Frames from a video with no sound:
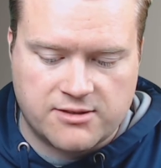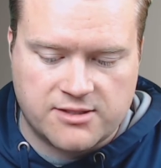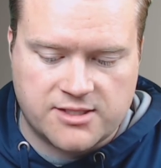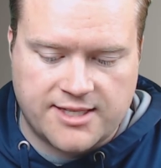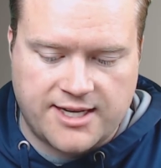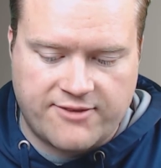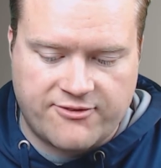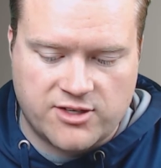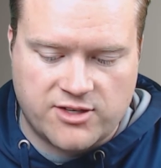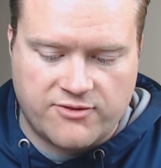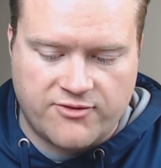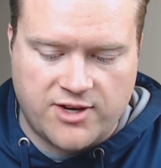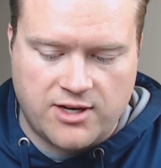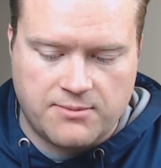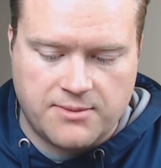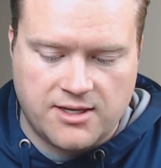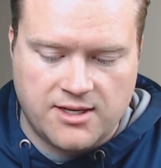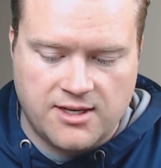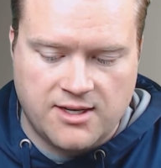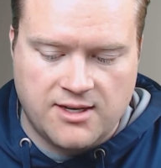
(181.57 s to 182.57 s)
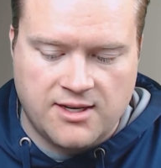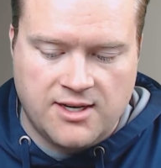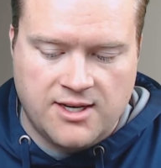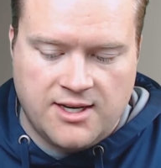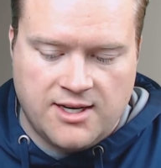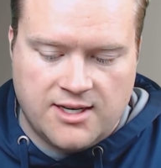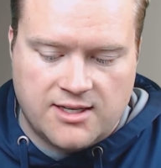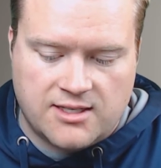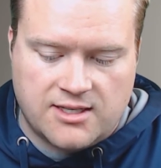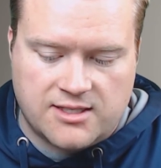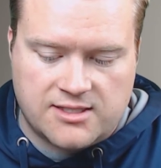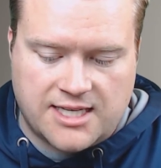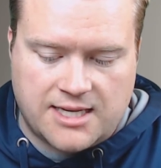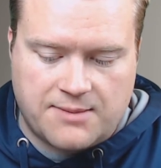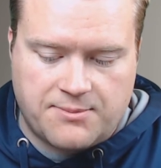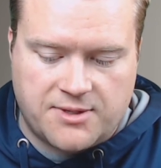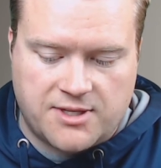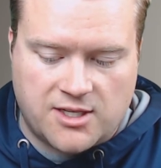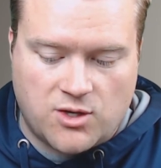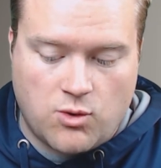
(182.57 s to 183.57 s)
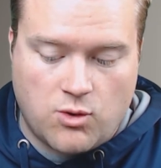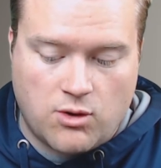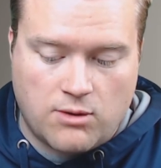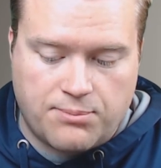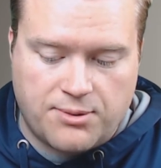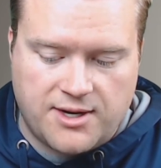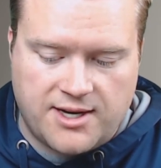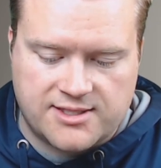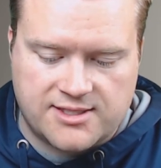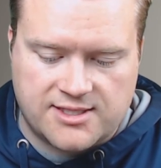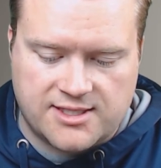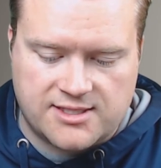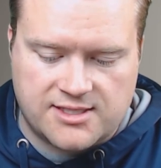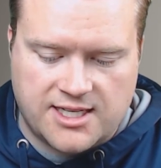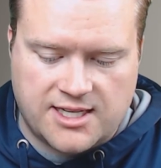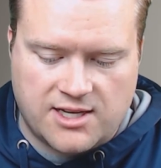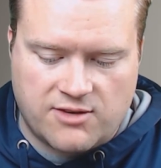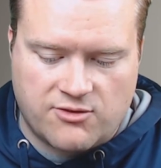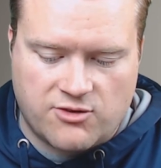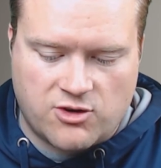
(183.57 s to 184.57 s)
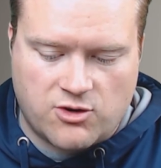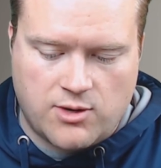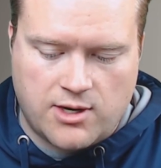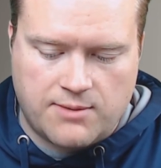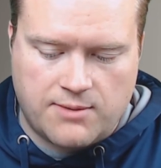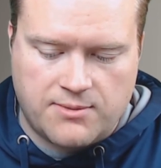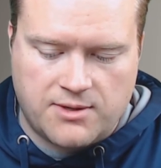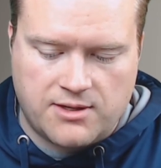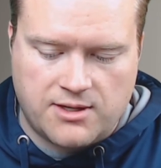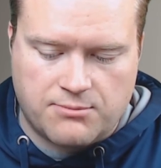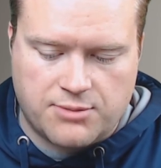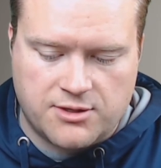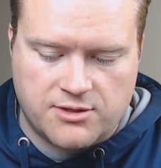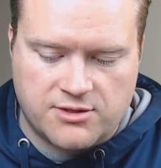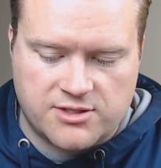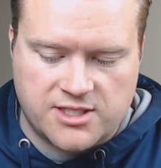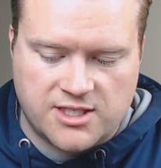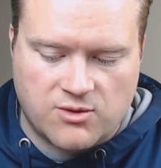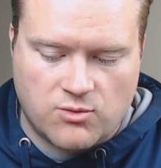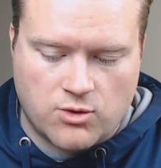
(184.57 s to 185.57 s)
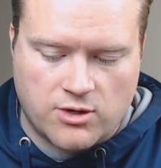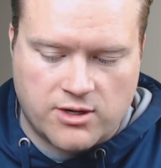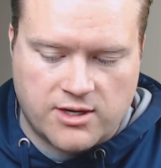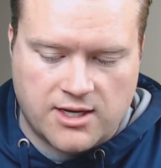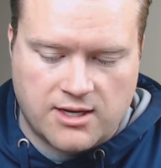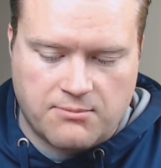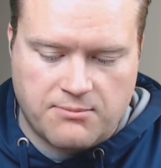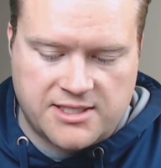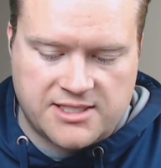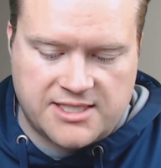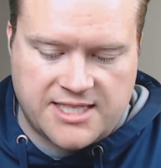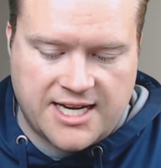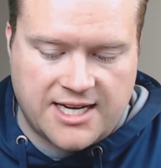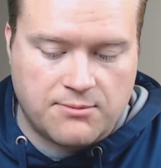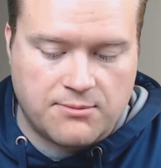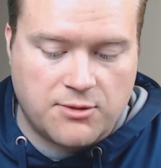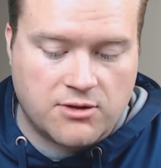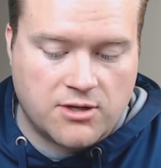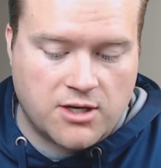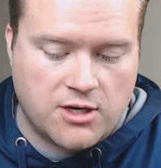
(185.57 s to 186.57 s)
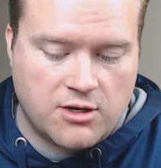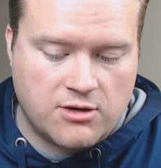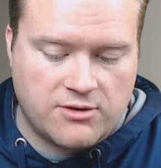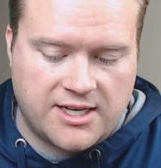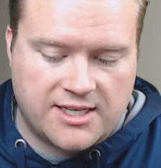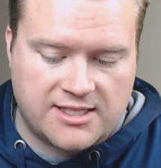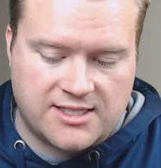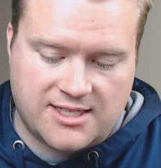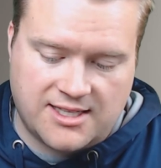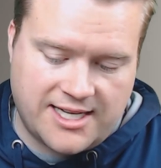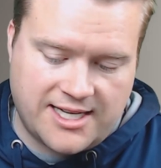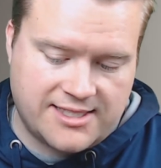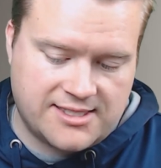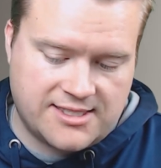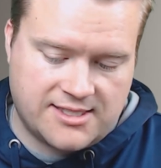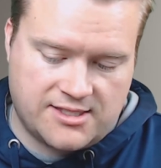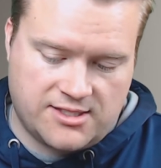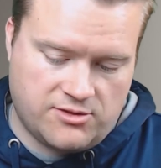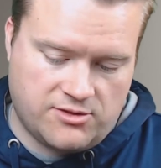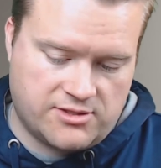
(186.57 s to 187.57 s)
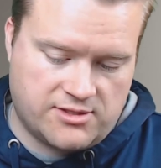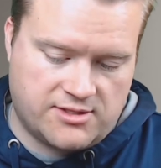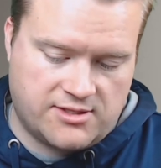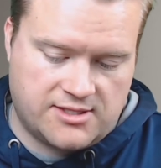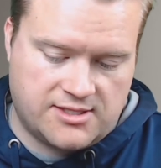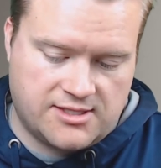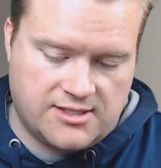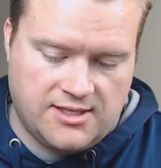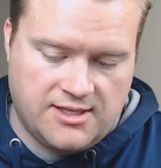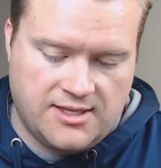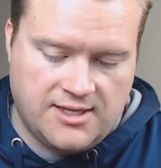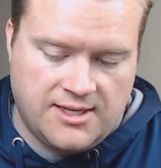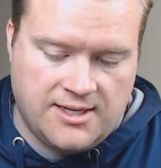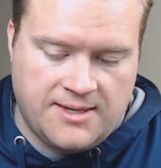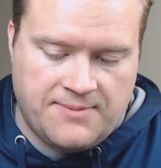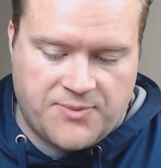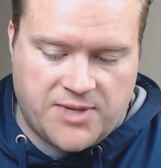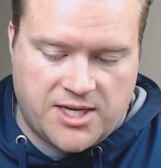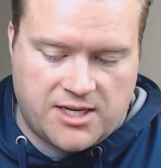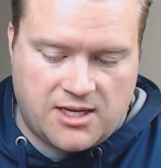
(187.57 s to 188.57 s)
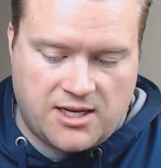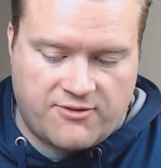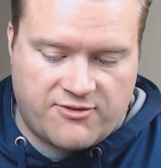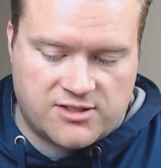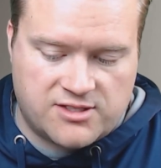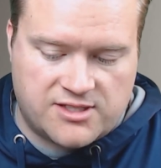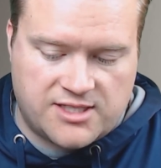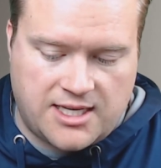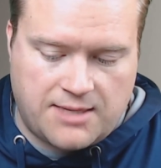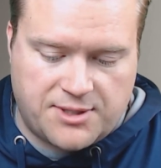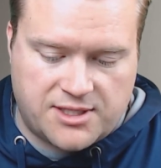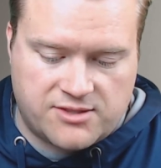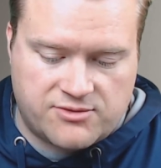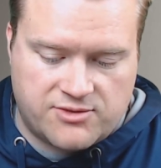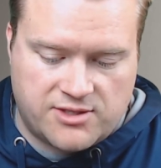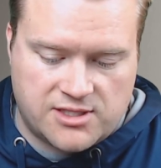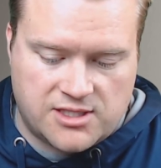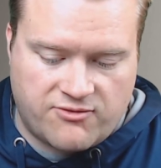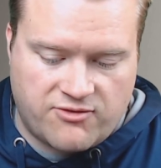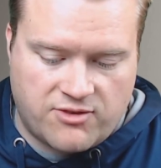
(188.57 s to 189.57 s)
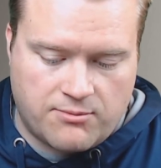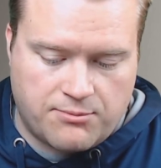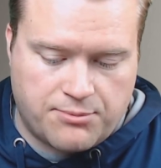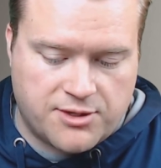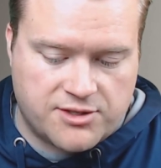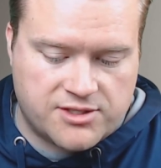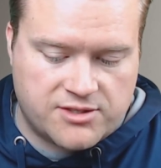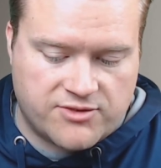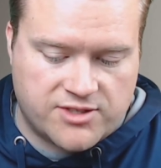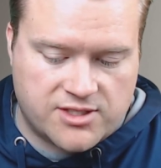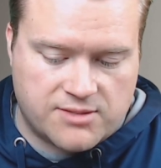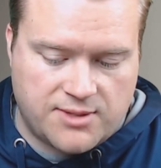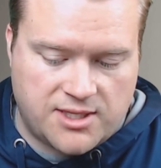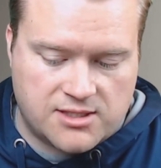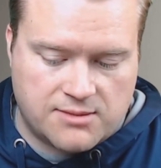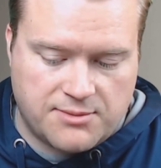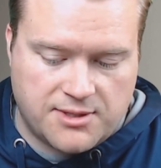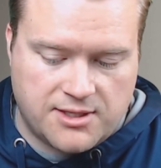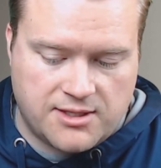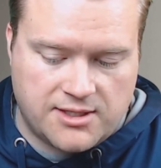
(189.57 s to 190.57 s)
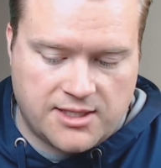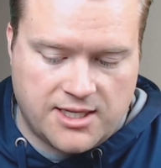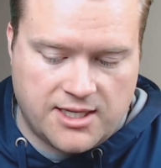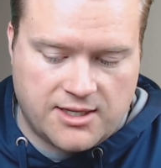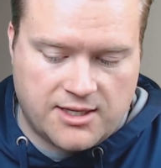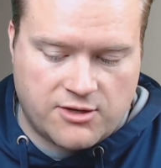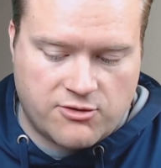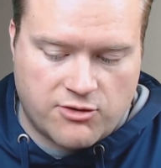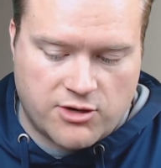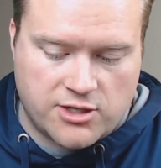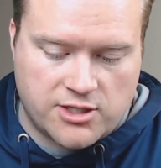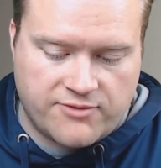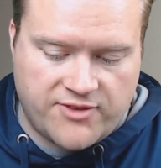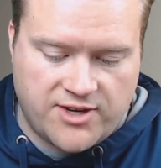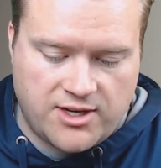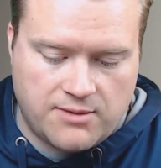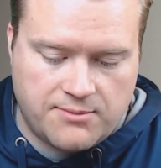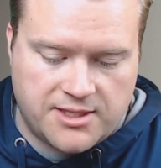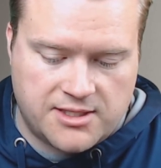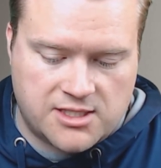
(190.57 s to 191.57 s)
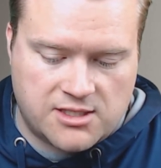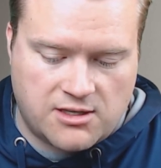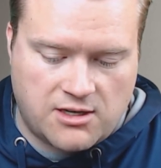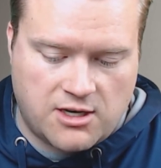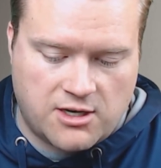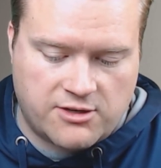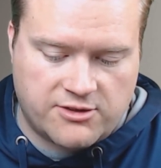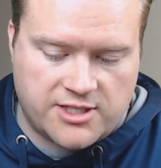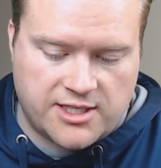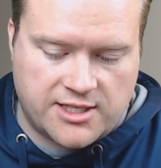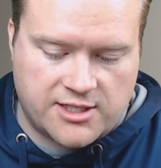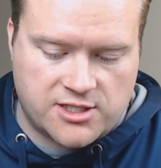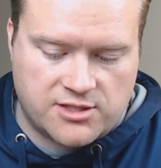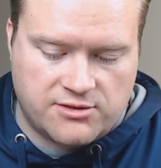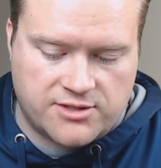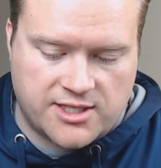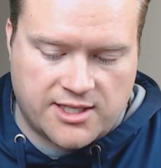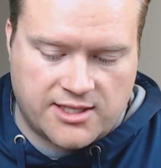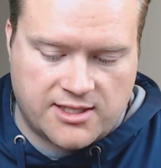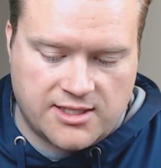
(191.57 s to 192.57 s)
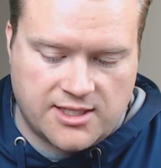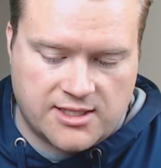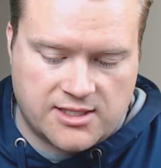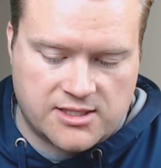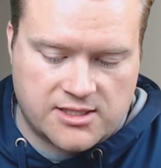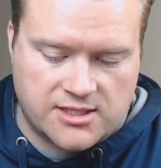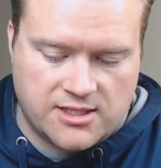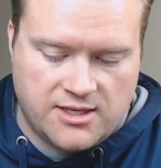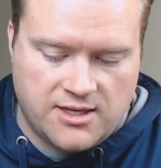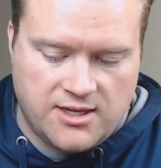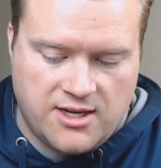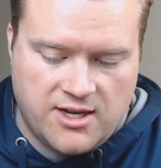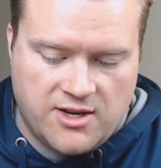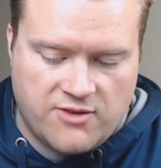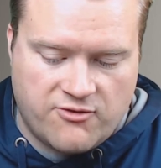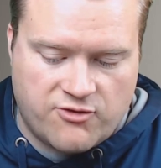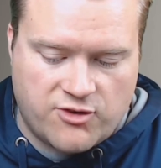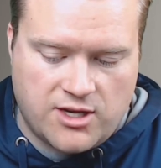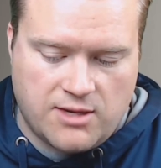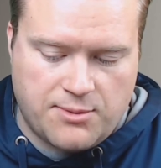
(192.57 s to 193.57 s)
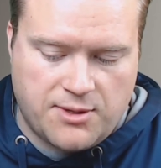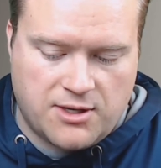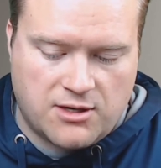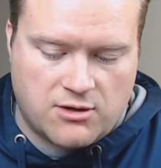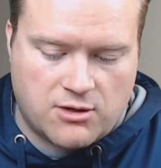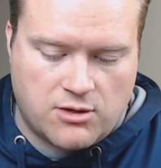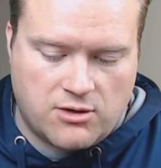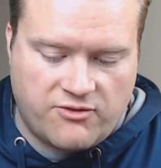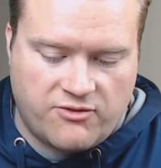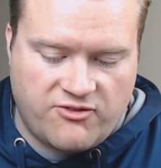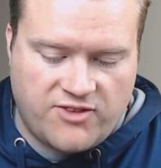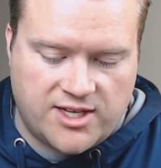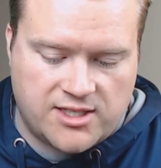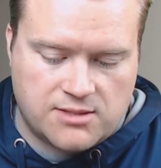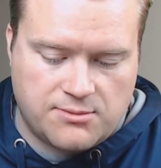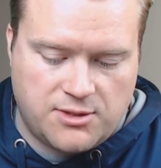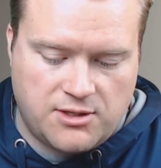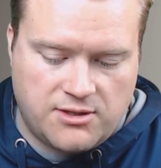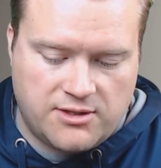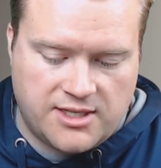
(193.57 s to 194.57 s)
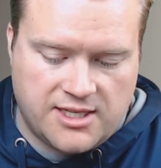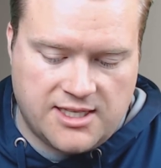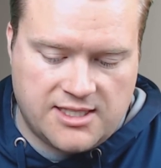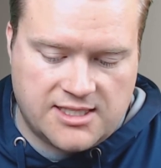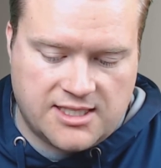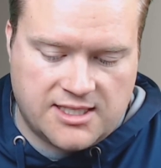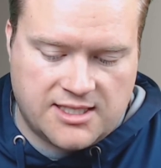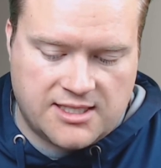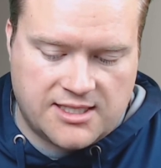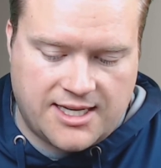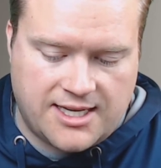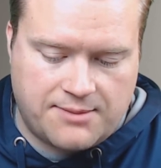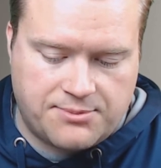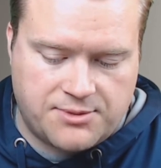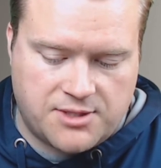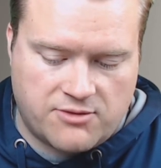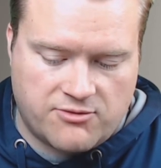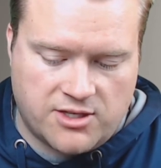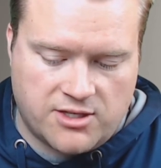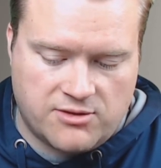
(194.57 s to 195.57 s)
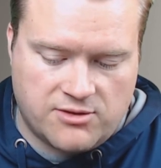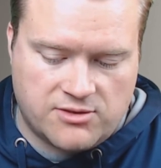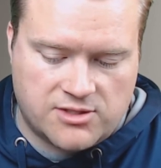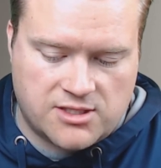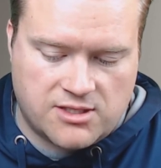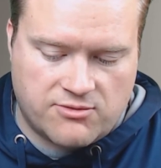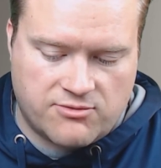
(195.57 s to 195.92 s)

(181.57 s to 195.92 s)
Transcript: software development to examine the core process taking requirement and producing working maintainable code that delights its users it covers topics ranging from personal responsibility career development to architectural techniques for keeping your code flexible and easy and adapt and reuse.